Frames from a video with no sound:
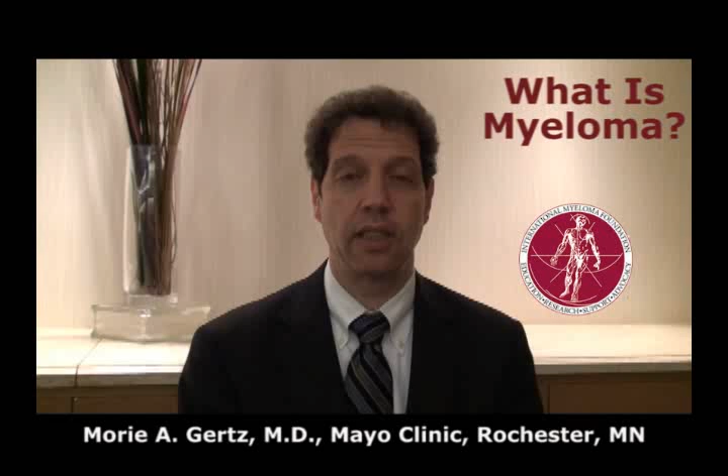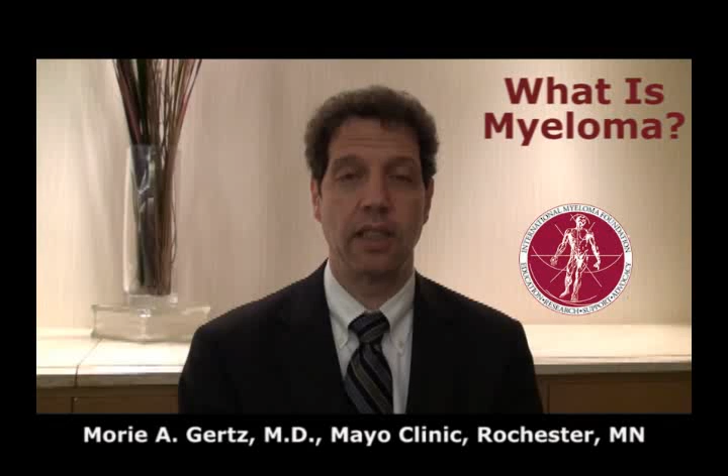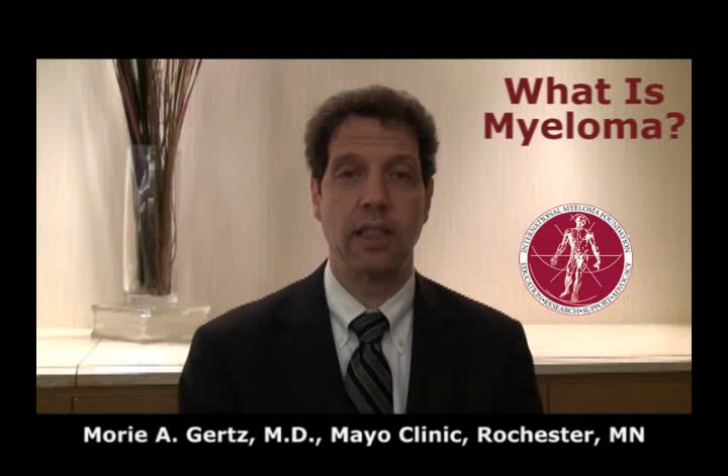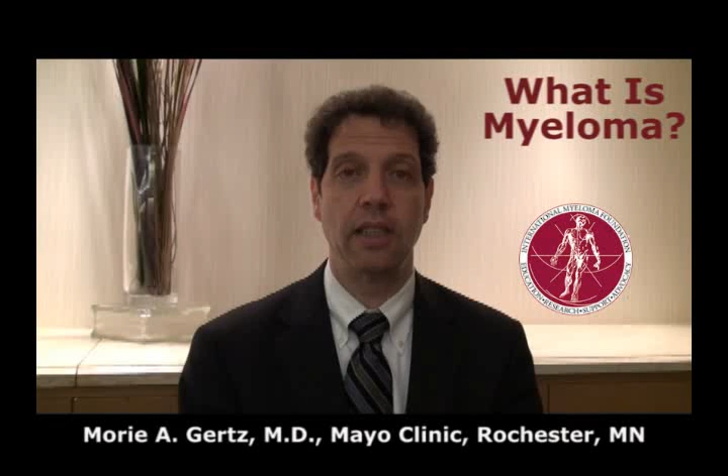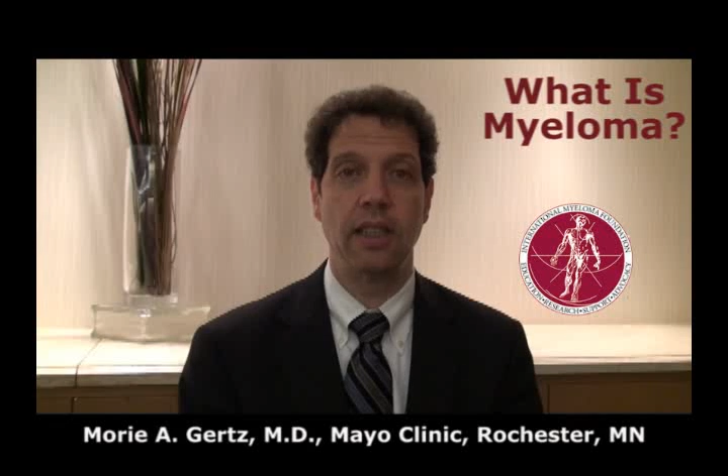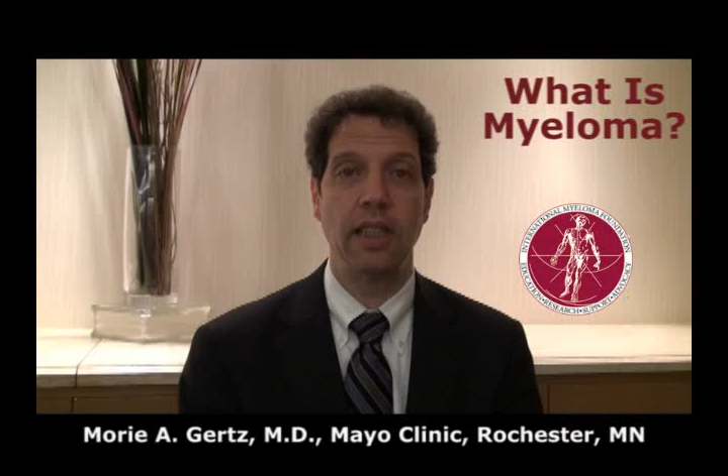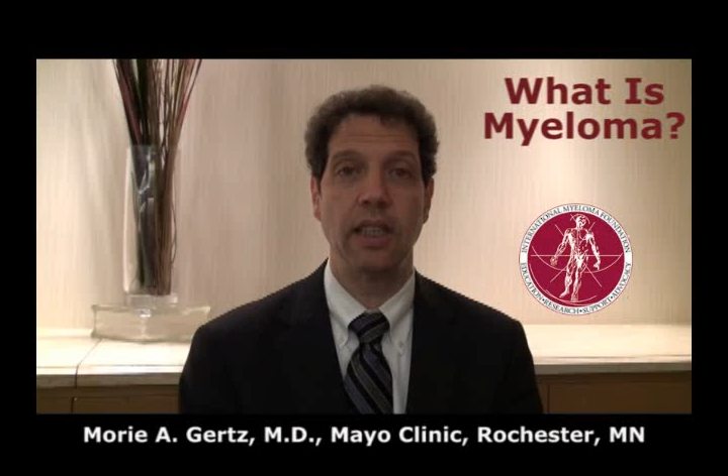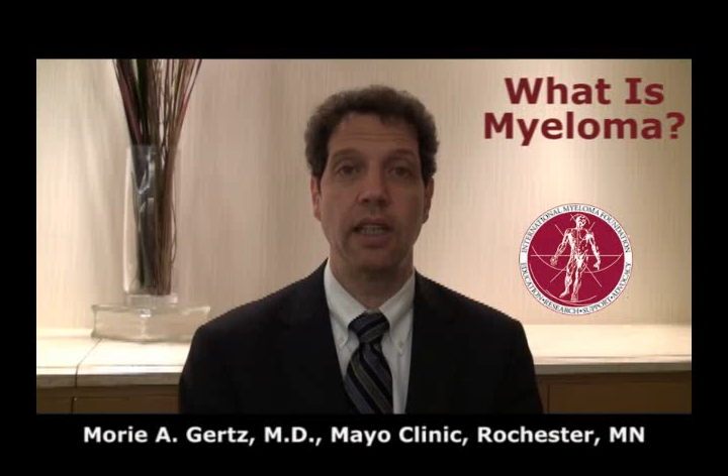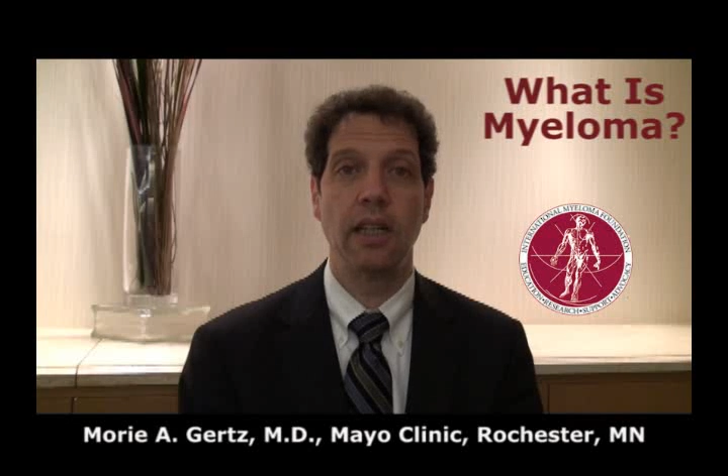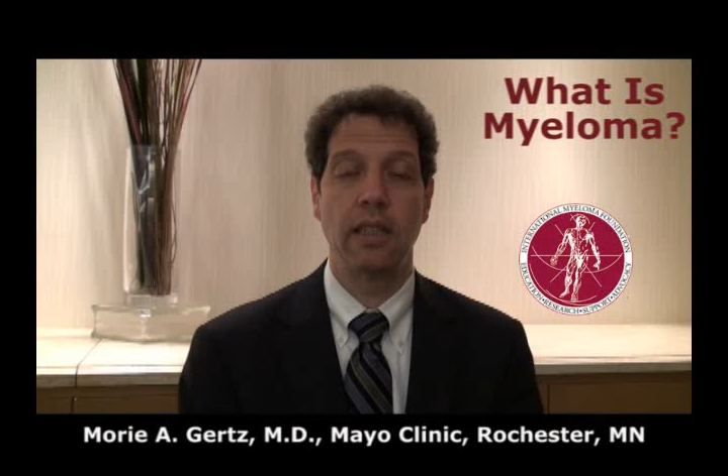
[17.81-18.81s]
in the
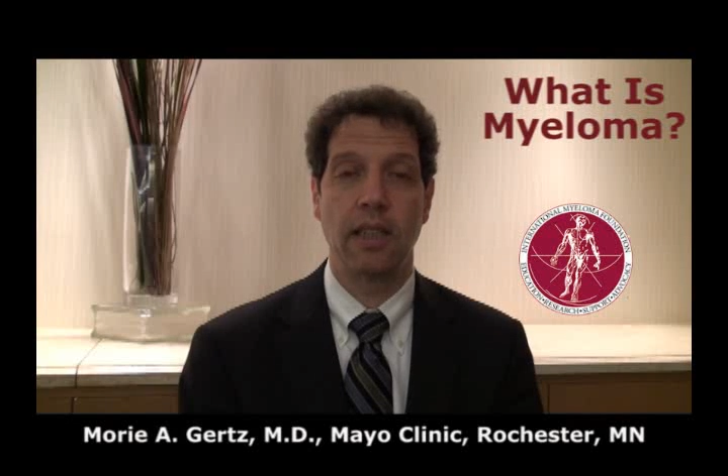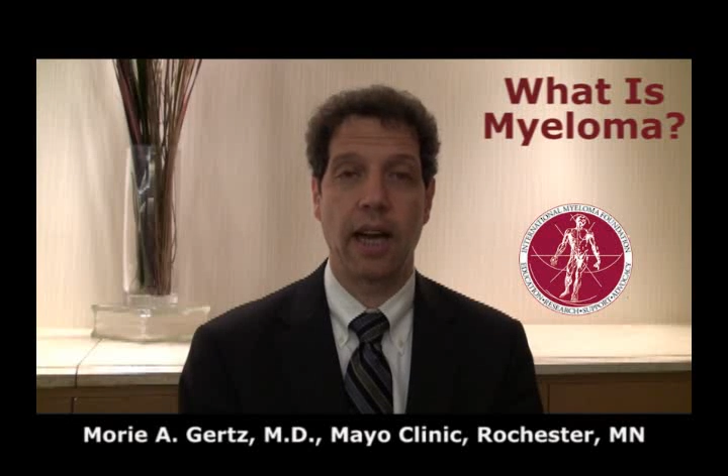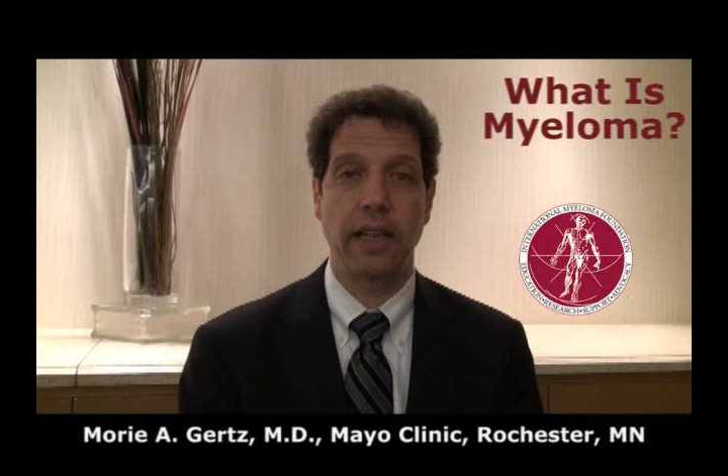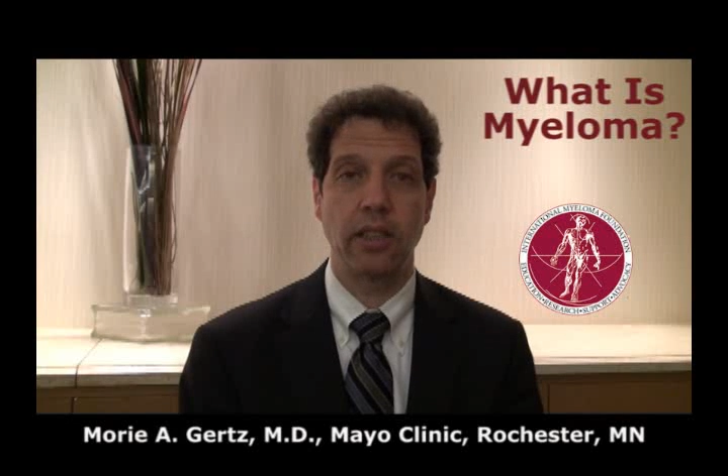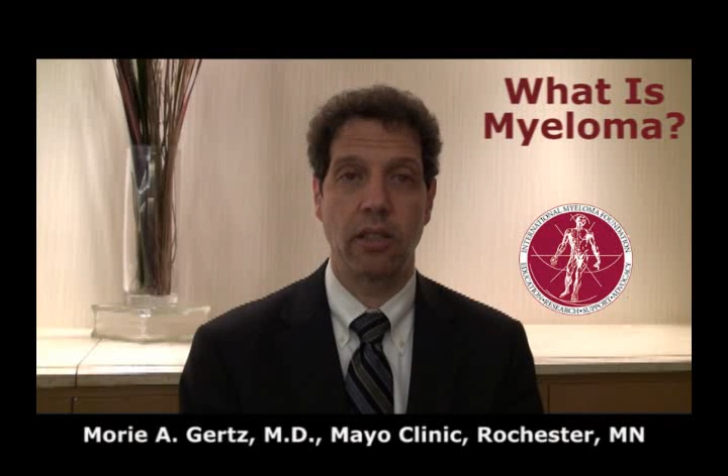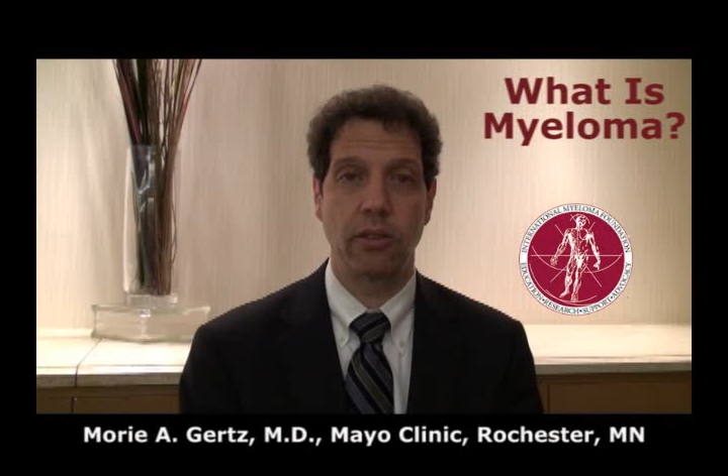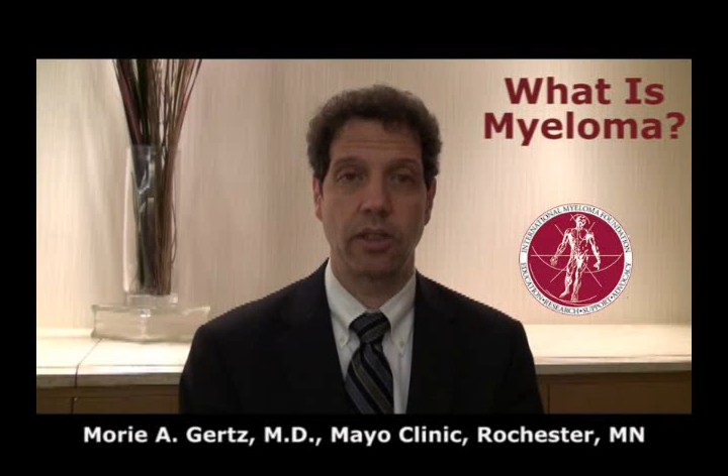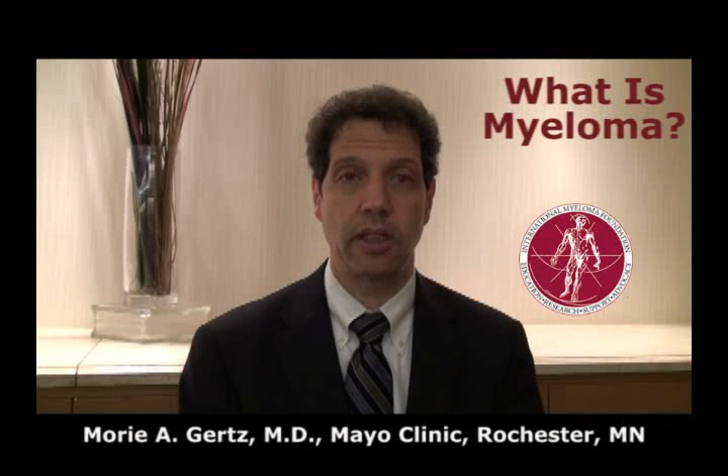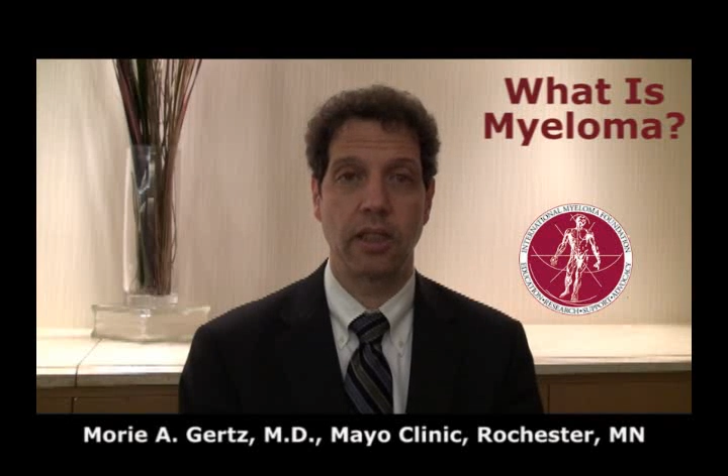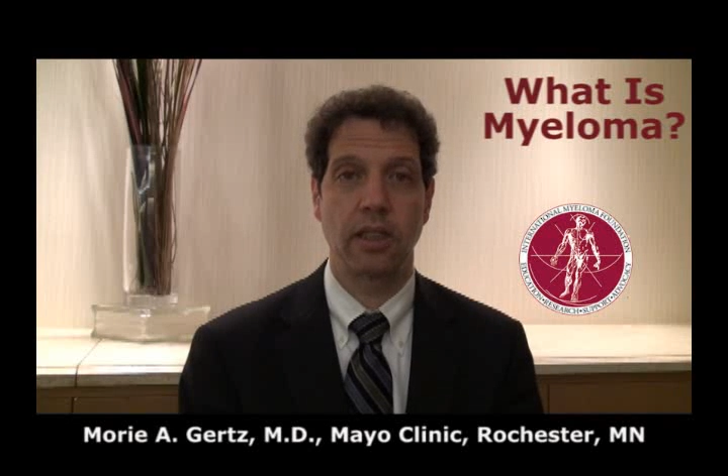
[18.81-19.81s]

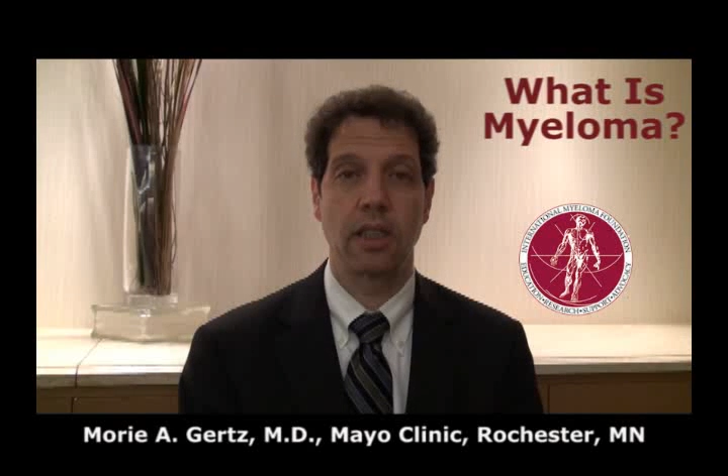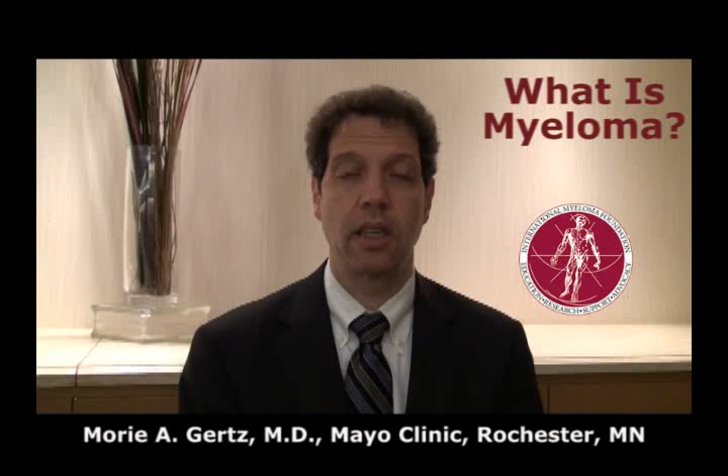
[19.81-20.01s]
diagnosis